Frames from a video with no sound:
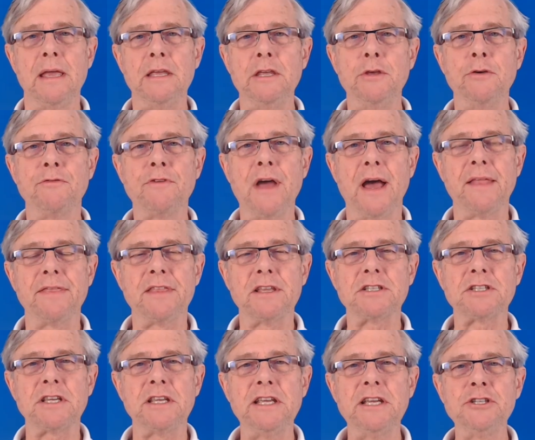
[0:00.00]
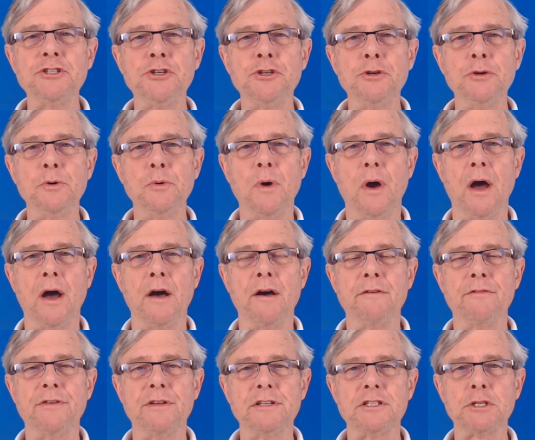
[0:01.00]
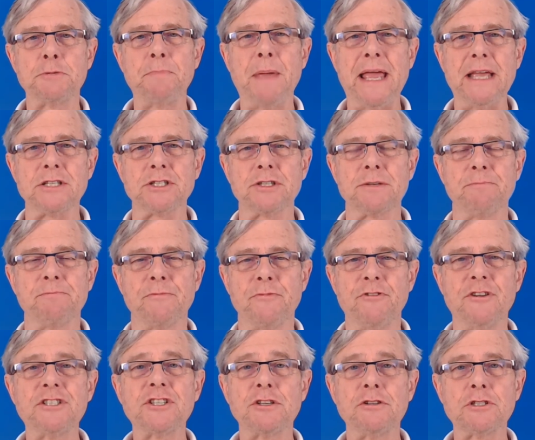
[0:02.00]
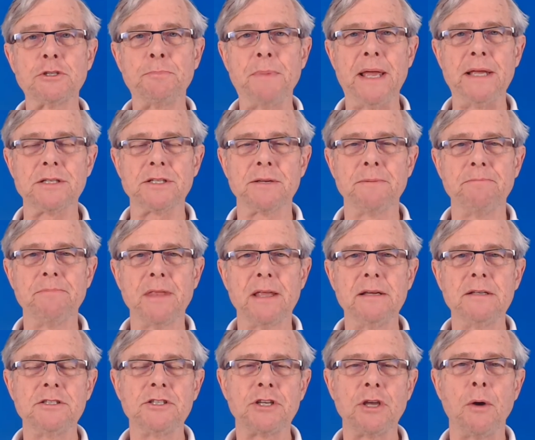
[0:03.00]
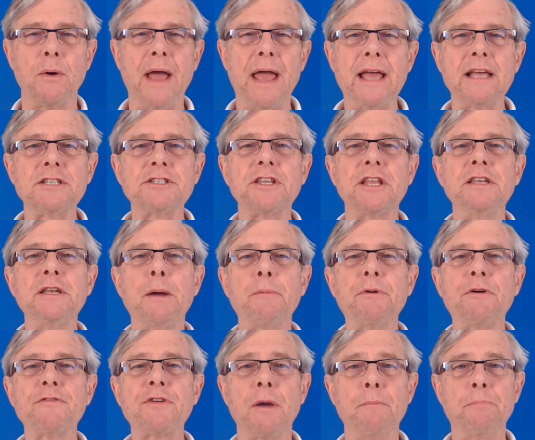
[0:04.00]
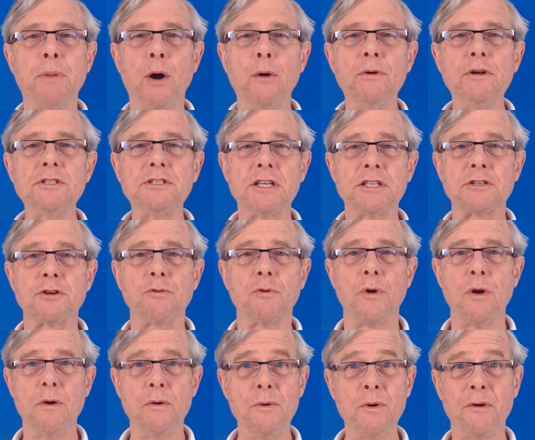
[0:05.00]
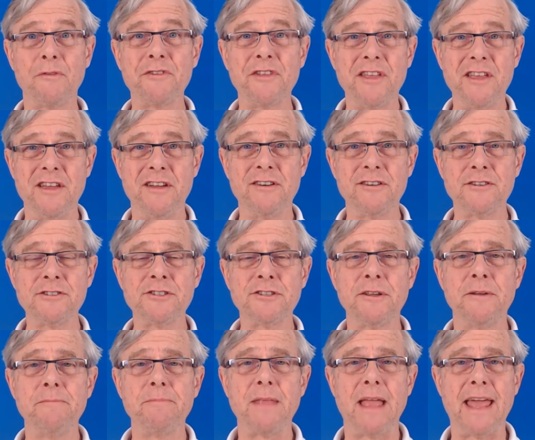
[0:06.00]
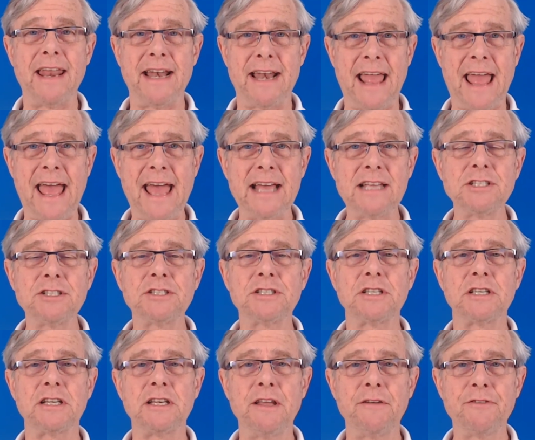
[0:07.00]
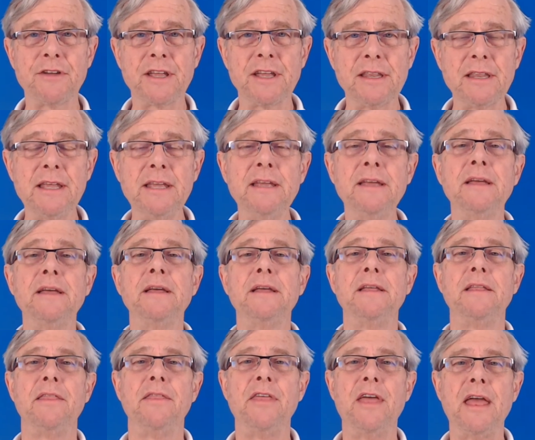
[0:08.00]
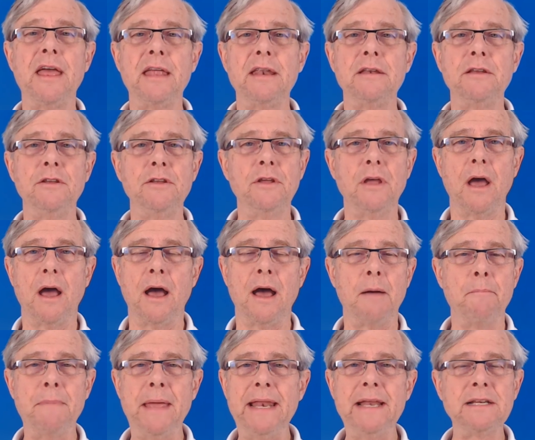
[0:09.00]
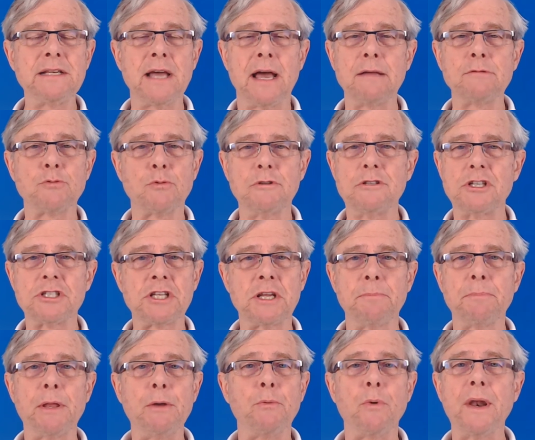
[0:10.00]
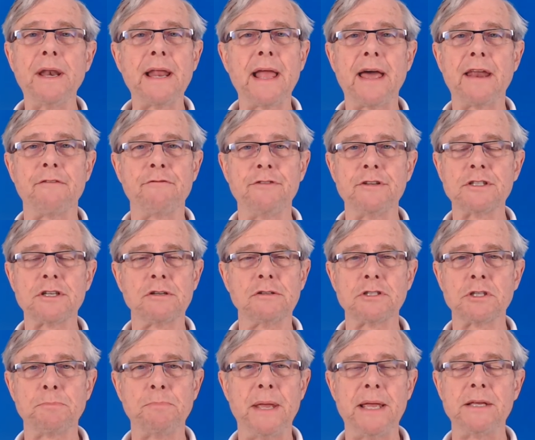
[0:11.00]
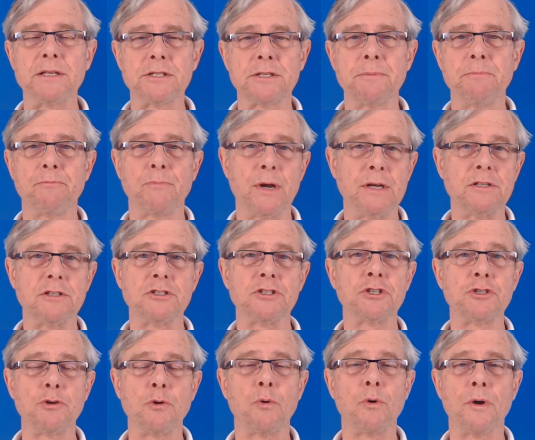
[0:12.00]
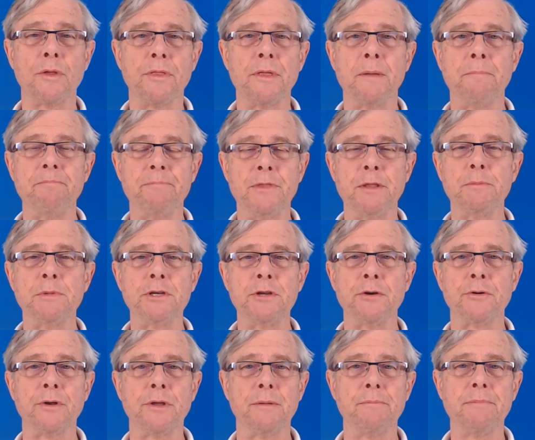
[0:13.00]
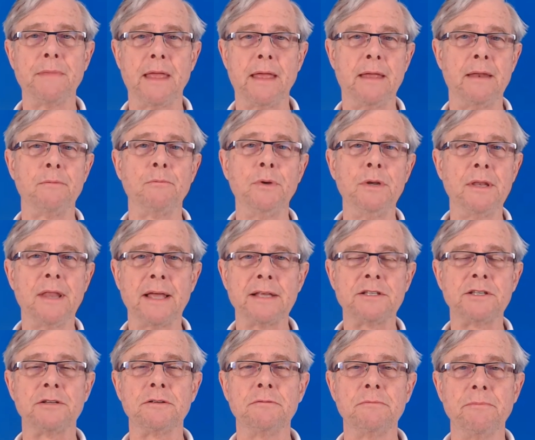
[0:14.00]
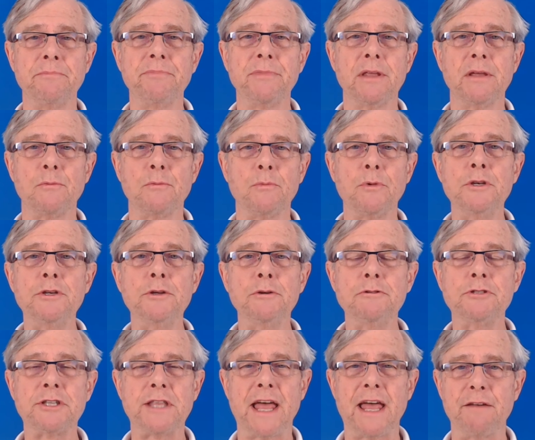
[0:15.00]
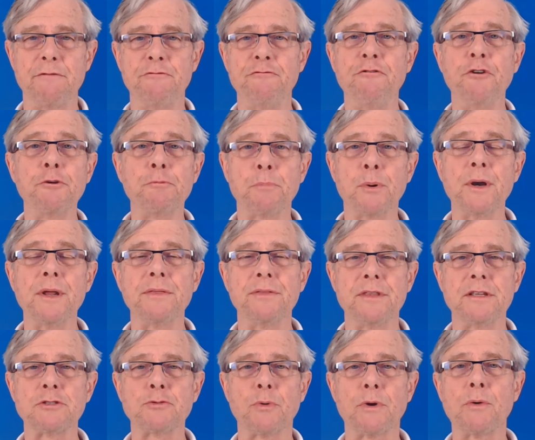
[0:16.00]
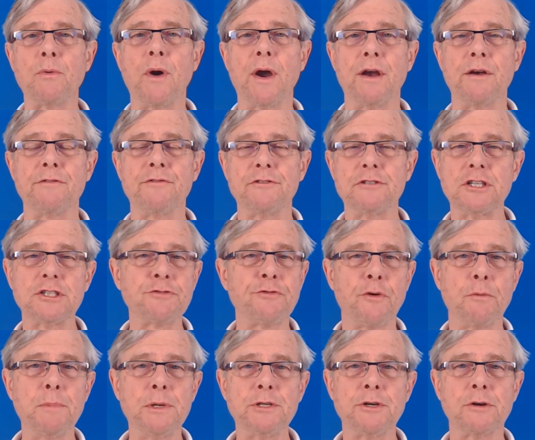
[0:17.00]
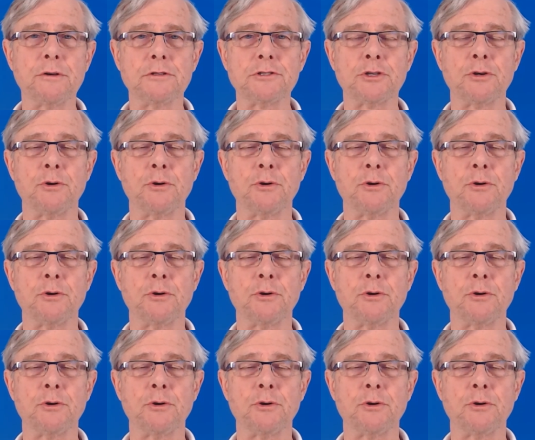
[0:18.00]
you've got this issue of space, physical space. So as the number of components has grown over the years, and it has significantly, then many times we're just simply running out of physical space, right, to store the material. And we'd like to reduce that footprint that's required for material